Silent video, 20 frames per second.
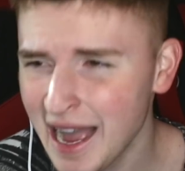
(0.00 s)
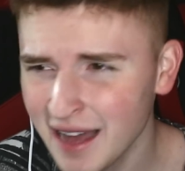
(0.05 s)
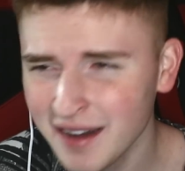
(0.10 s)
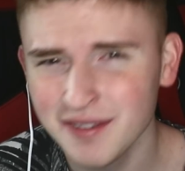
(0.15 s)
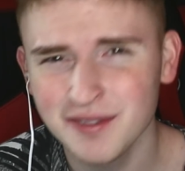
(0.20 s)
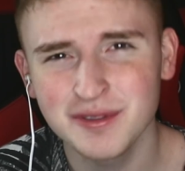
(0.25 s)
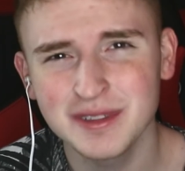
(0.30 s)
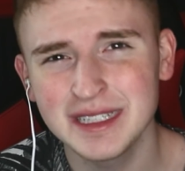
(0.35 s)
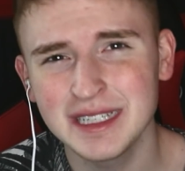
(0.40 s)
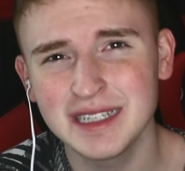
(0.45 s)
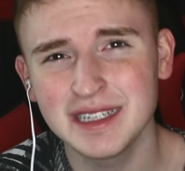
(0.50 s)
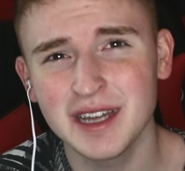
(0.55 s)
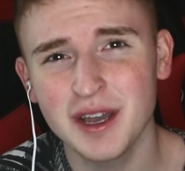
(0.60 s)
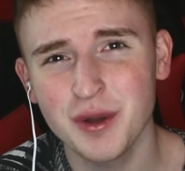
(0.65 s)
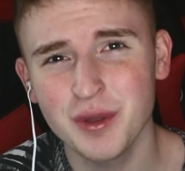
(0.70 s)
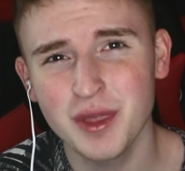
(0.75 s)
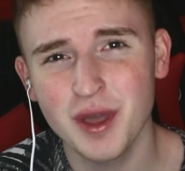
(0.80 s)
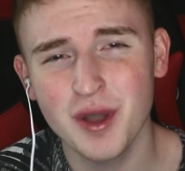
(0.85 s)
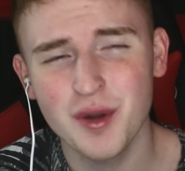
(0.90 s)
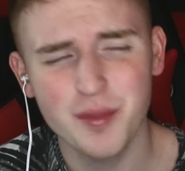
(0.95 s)
I don't really
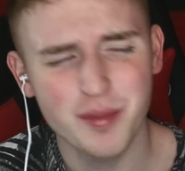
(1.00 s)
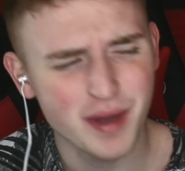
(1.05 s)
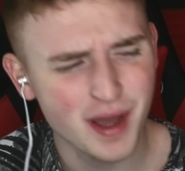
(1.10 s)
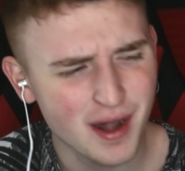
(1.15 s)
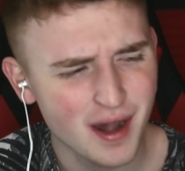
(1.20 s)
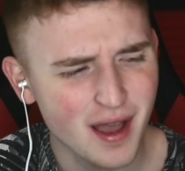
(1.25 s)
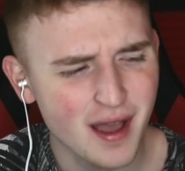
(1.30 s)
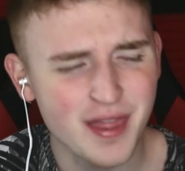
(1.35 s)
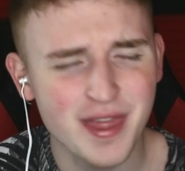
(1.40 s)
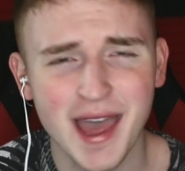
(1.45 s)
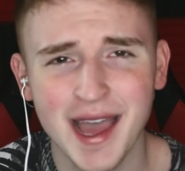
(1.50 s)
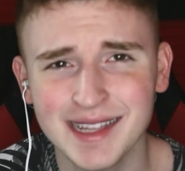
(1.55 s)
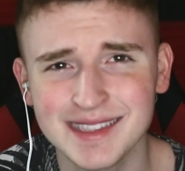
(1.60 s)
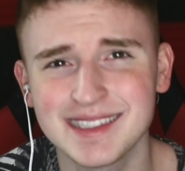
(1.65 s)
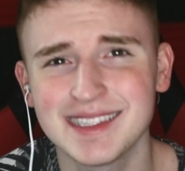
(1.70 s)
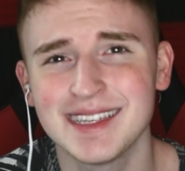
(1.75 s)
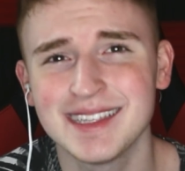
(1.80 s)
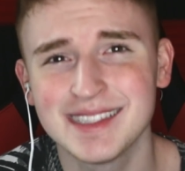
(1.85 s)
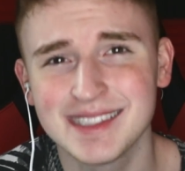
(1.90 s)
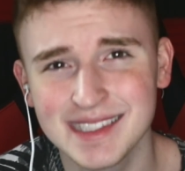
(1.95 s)
know though, but uh,
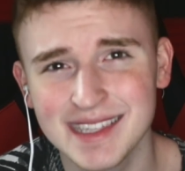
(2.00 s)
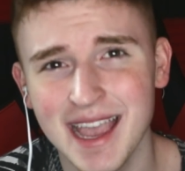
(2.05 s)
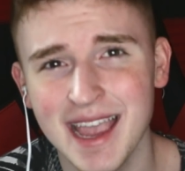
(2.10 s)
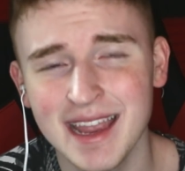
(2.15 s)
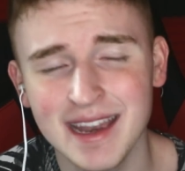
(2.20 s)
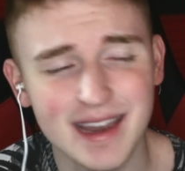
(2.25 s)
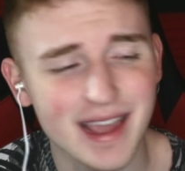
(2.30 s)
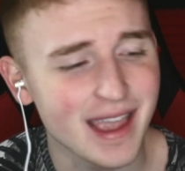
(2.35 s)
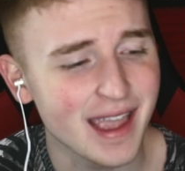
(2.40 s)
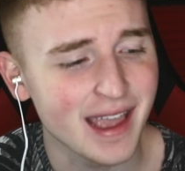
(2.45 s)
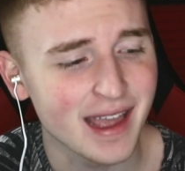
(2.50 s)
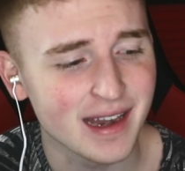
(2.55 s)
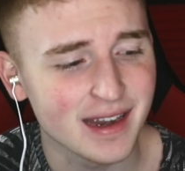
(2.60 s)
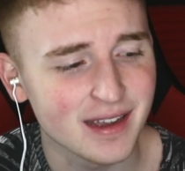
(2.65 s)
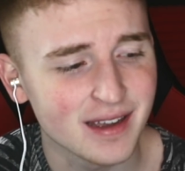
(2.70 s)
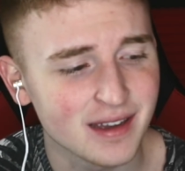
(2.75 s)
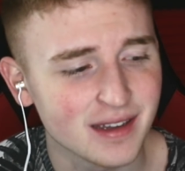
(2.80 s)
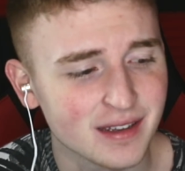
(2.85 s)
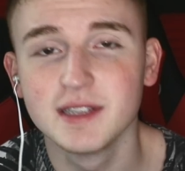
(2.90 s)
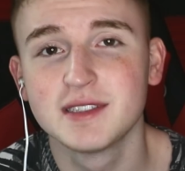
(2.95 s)
that's insane. And
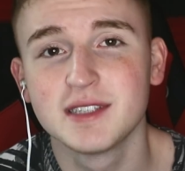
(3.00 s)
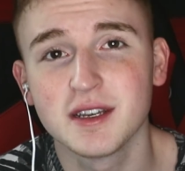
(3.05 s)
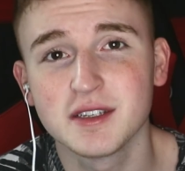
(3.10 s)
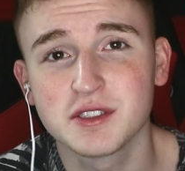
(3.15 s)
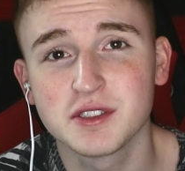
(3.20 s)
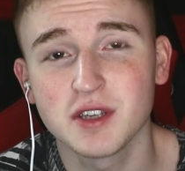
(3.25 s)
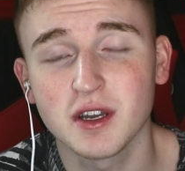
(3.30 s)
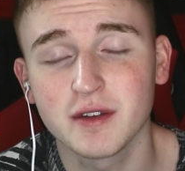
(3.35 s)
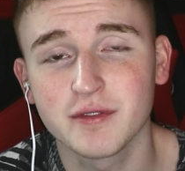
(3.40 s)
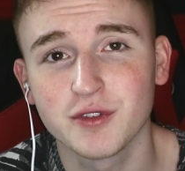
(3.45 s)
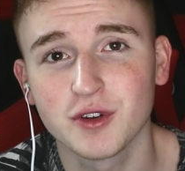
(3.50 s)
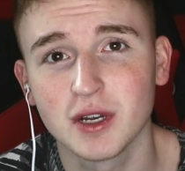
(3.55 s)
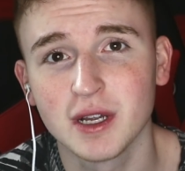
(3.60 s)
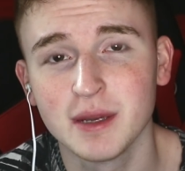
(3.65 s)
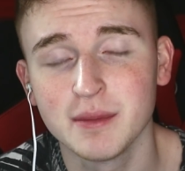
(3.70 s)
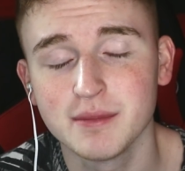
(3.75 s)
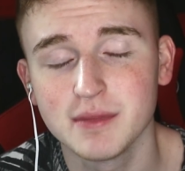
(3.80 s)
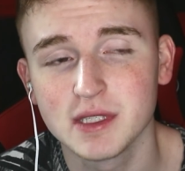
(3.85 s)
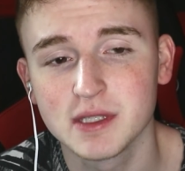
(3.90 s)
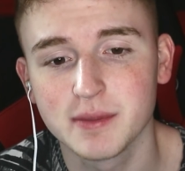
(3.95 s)
uh, it does suck for
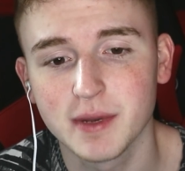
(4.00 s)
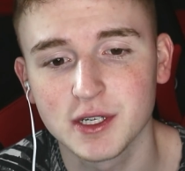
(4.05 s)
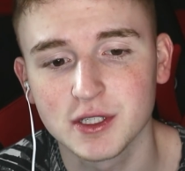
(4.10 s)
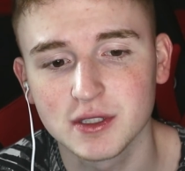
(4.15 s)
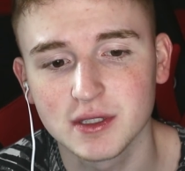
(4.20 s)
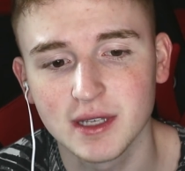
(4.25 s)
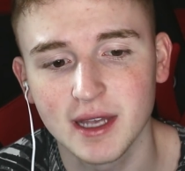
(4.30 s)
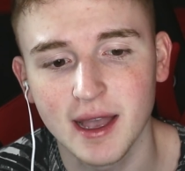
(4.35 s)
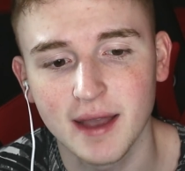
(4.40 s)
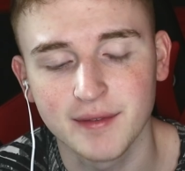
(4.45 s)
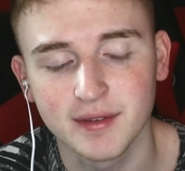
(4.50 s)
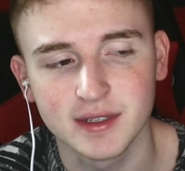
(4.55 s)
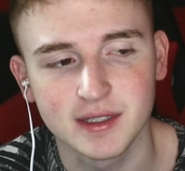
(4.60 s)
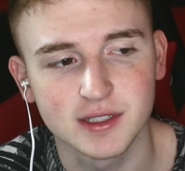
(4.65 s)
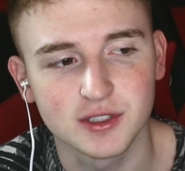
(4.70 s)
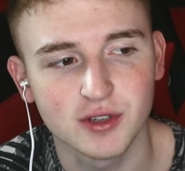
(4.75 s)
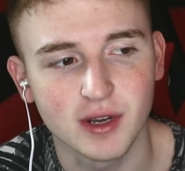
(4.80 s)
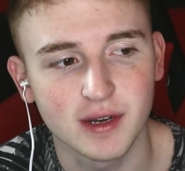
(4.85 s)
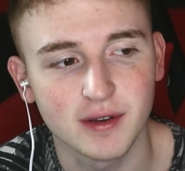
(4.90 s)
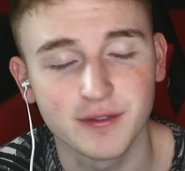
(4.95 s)
him, especially having
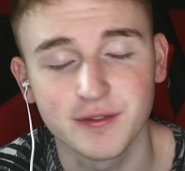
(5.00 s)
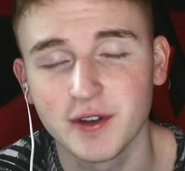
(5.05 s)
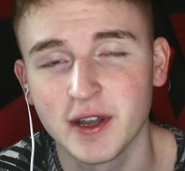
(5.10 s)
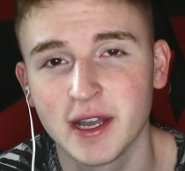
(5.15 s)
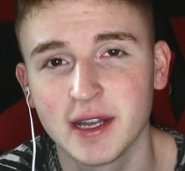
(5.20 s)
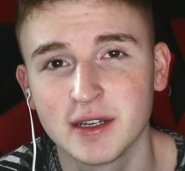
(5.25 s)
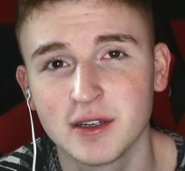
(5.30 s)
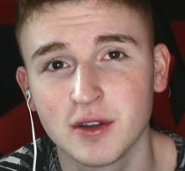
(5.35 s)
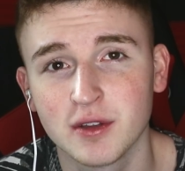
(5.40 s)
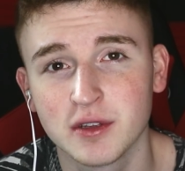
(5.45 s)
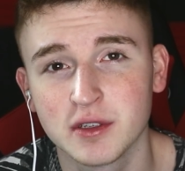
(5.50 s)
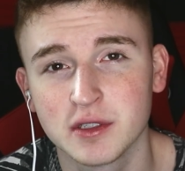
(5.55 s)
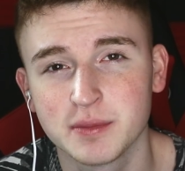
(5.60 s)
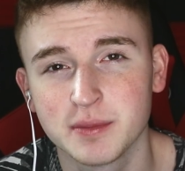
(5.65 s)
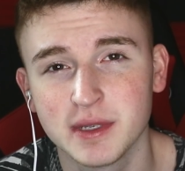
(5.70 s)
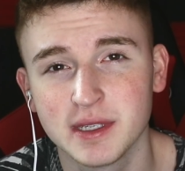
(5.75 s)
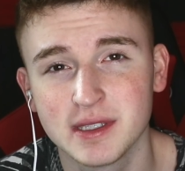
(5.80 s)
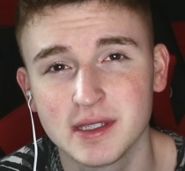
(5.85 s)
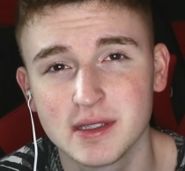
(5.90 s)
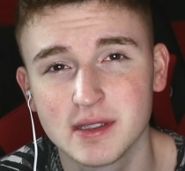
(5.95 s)
to try to find all those
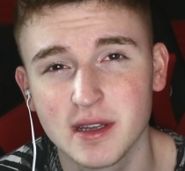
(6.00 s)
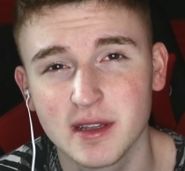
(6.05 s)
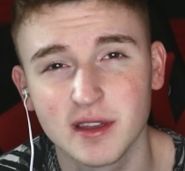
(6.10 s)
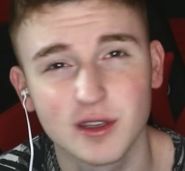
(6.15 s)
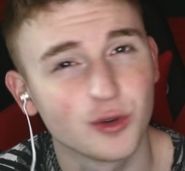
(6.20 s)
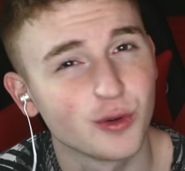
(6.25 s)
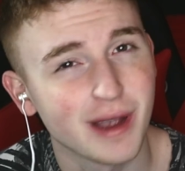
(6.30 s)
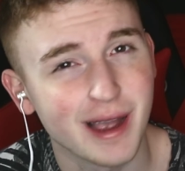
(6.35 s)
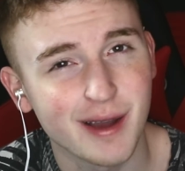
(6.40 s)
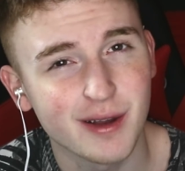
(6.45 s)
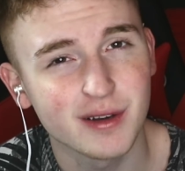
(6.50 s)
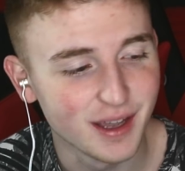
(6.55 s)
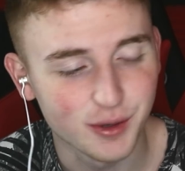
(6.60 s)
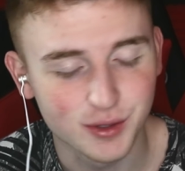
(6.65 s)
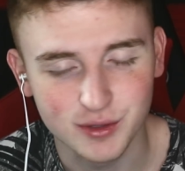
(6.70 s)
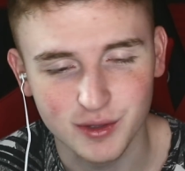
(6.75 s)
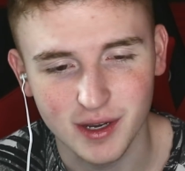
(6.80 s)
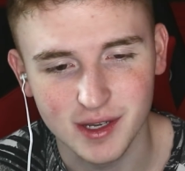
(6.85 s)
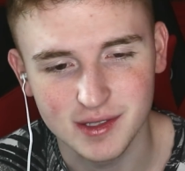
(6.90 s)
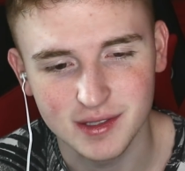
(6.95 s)
pieces on the ground. That
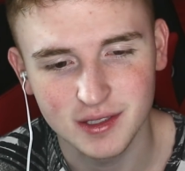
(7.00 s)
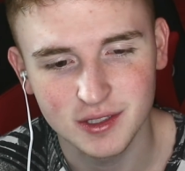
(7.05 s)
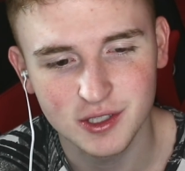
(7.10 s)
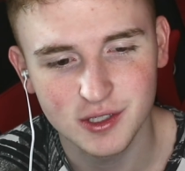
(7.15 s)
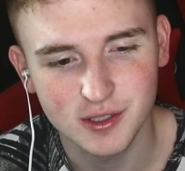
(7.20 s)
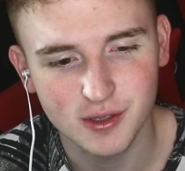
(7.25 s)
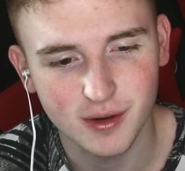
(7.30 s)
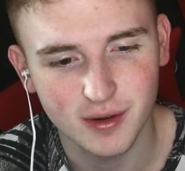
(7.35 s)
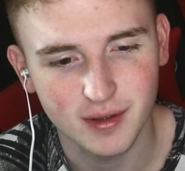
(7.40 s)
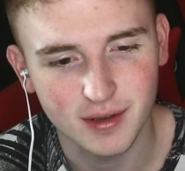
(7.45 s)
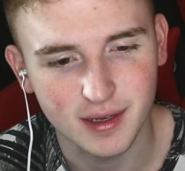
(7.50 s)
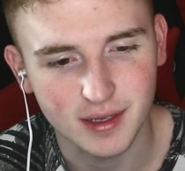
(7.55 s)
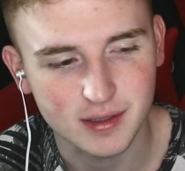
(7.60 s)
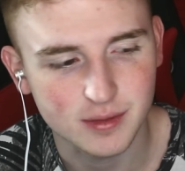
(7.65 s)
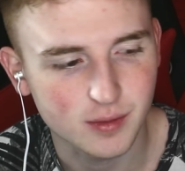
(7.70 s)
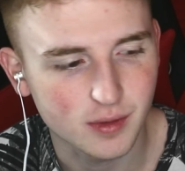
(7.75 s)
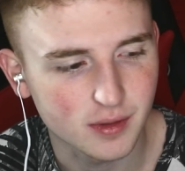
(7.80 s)
was crazy. Let's just go on to the next